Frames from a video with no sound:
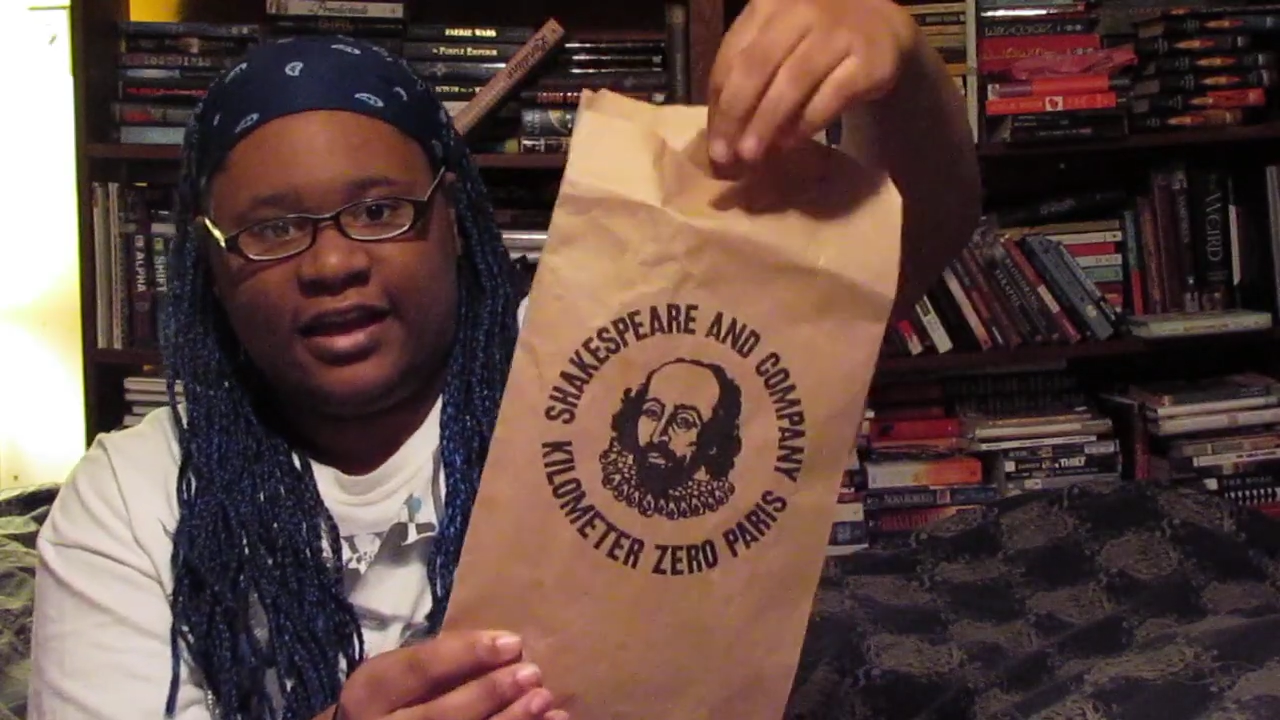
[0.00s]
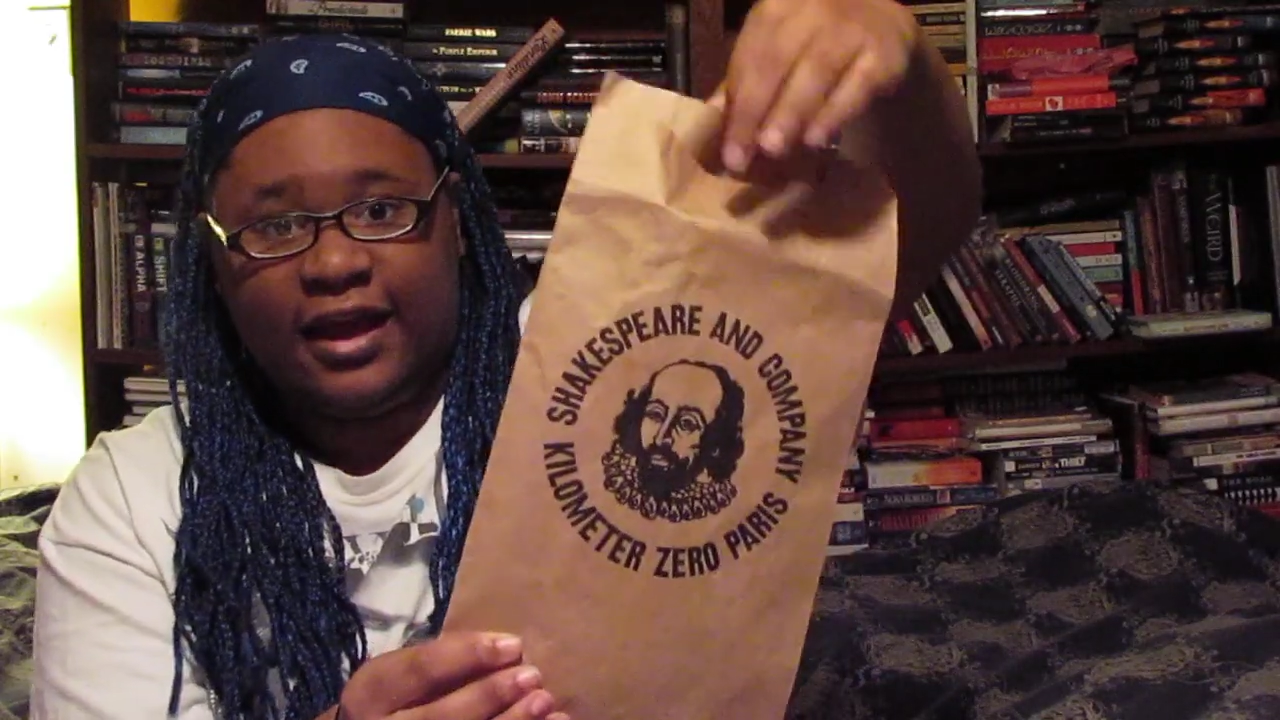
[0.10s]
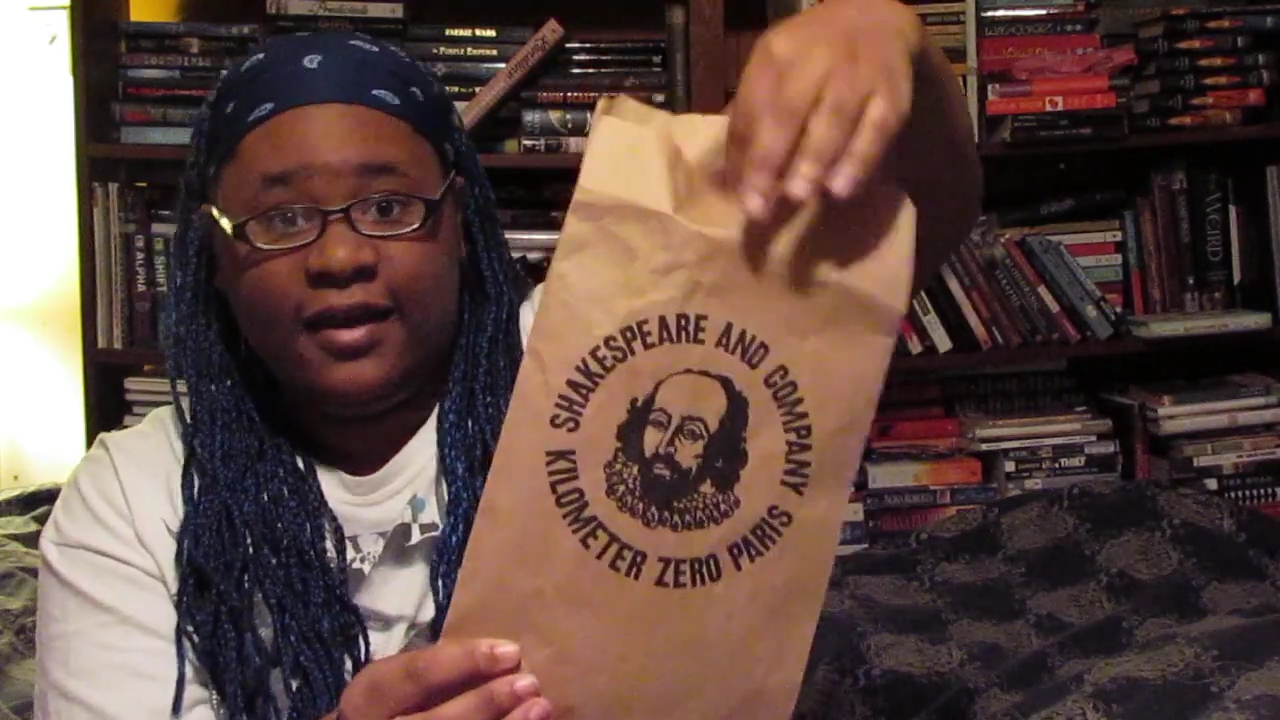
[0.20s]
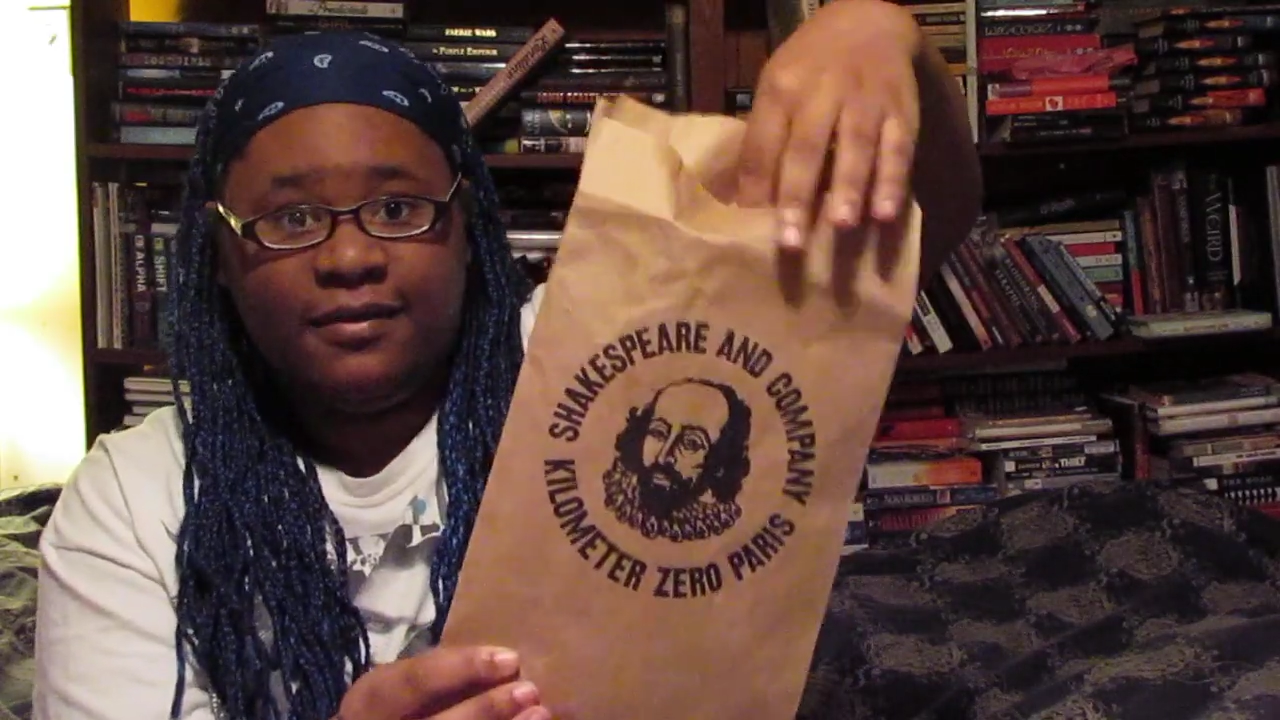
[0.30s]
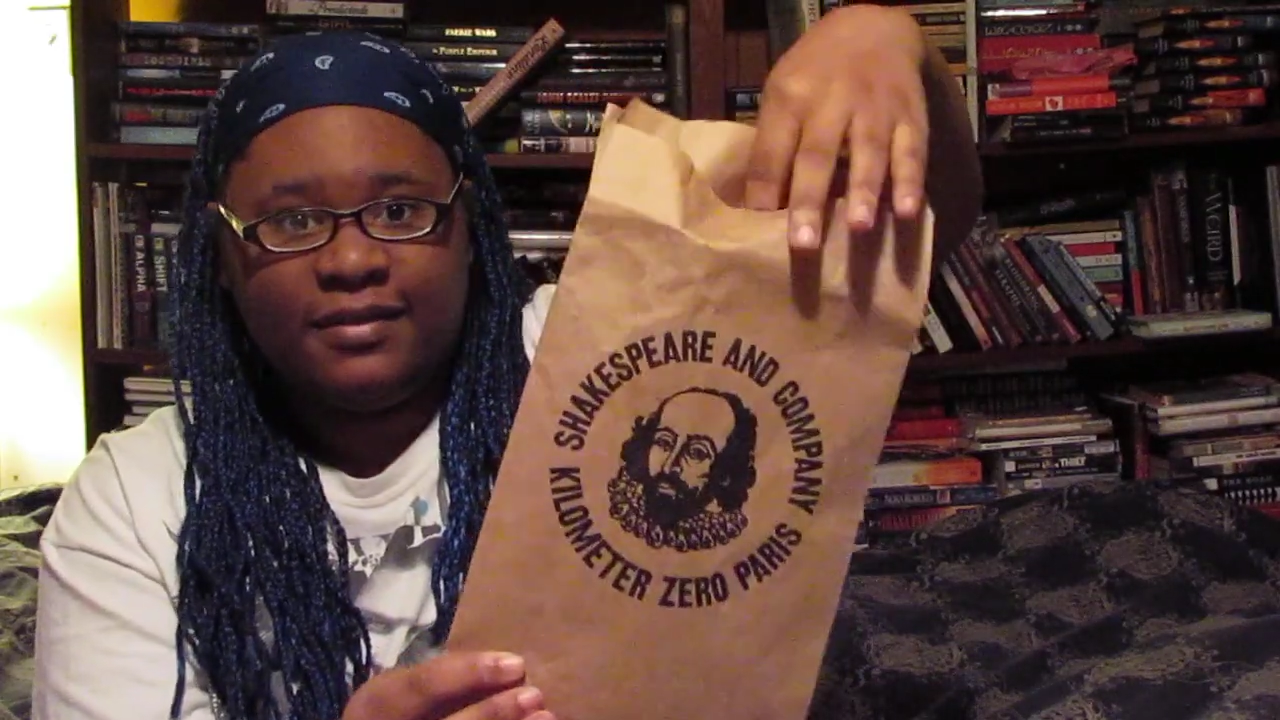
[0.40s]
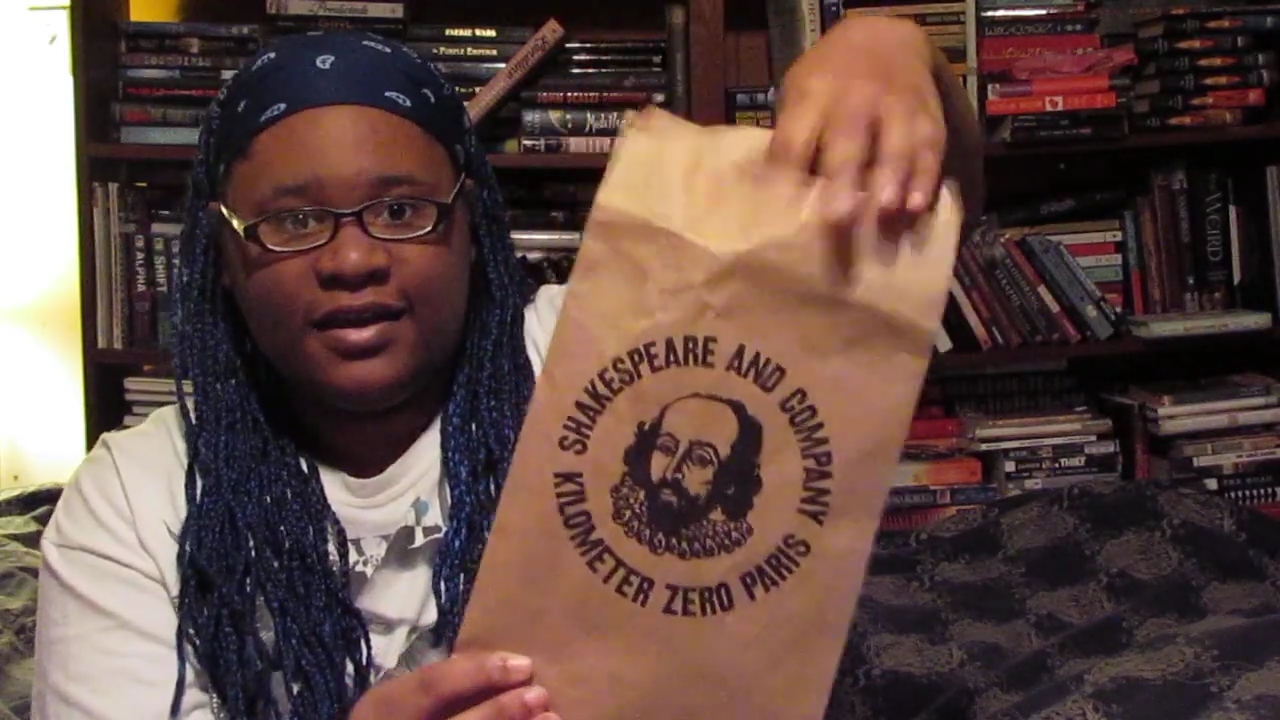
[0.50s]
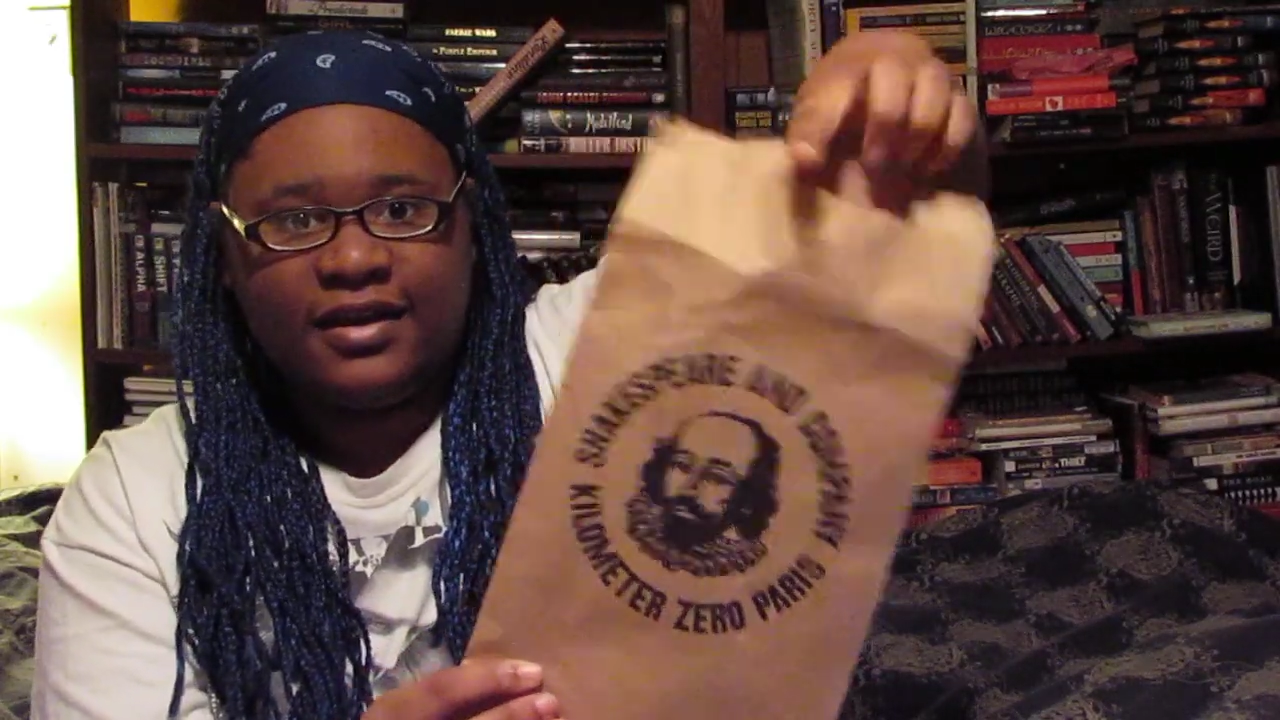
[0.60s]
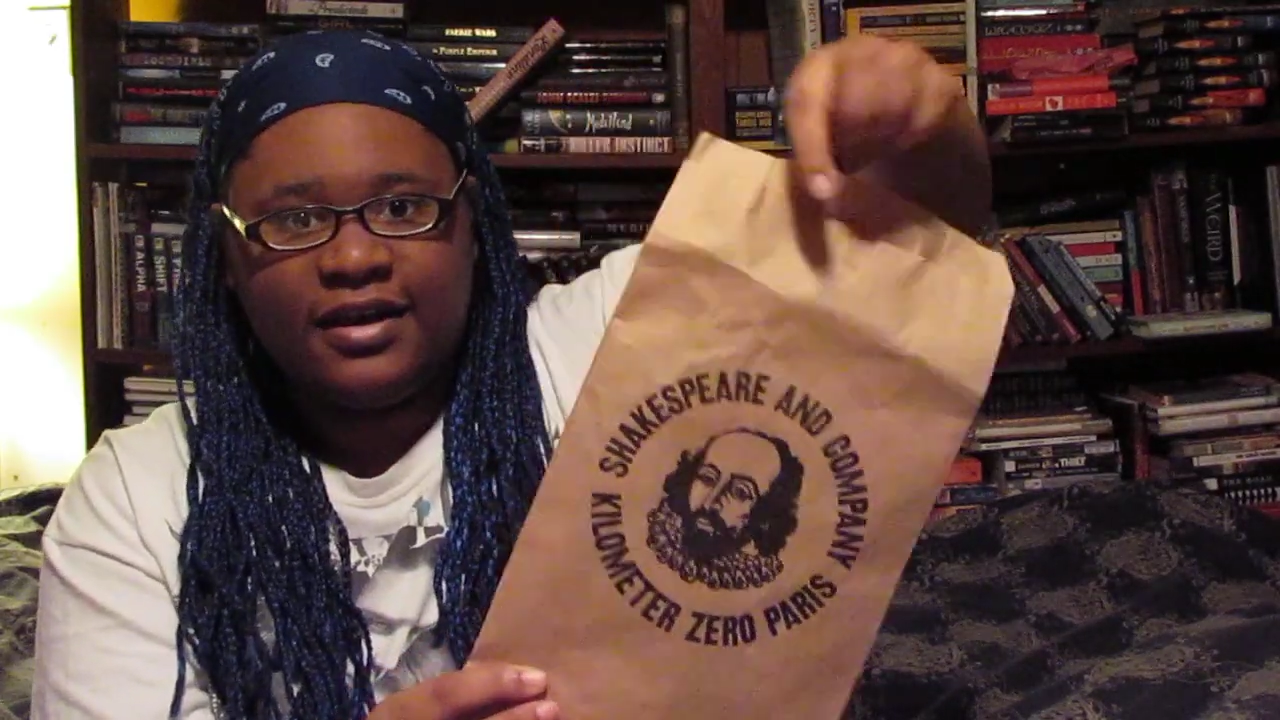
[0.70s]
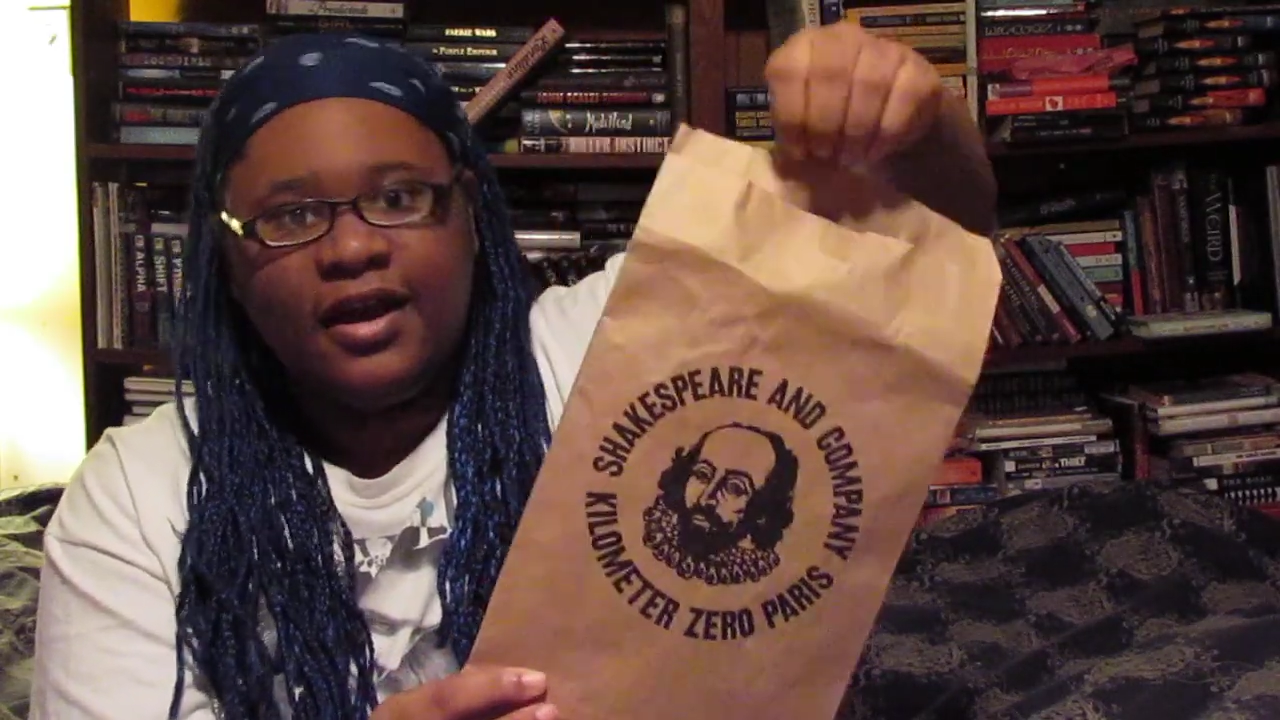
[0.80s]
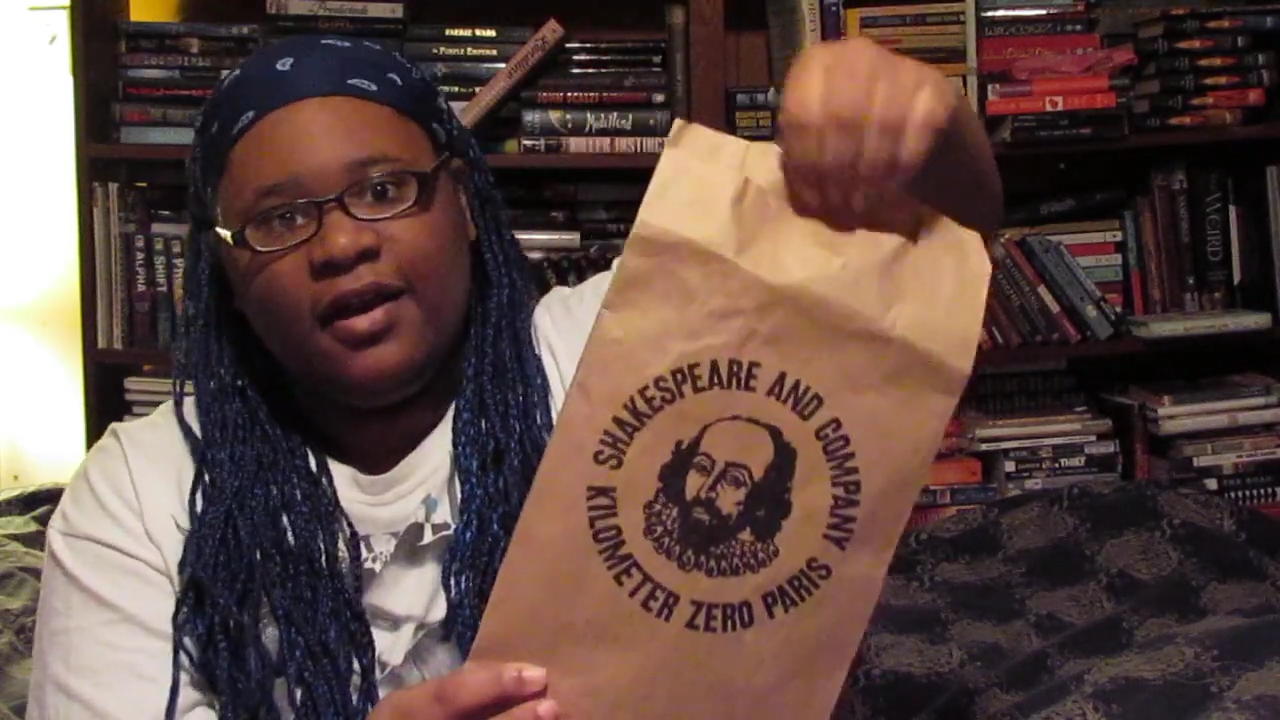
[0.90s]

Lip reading: came in,